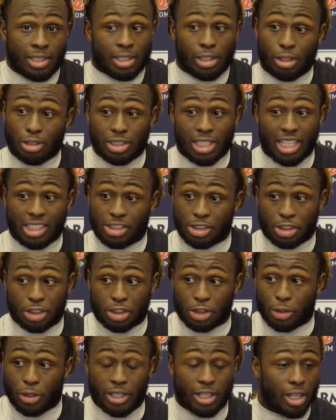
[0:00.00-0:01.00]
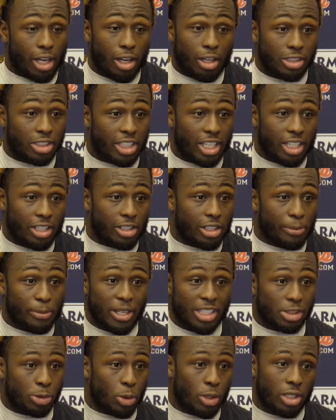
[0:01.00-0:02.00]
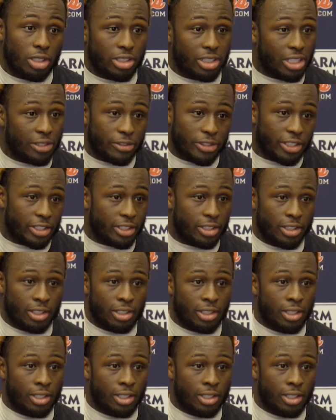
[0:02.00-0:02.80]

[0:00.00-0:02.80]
those guys are just great all together. They mesh well and everything.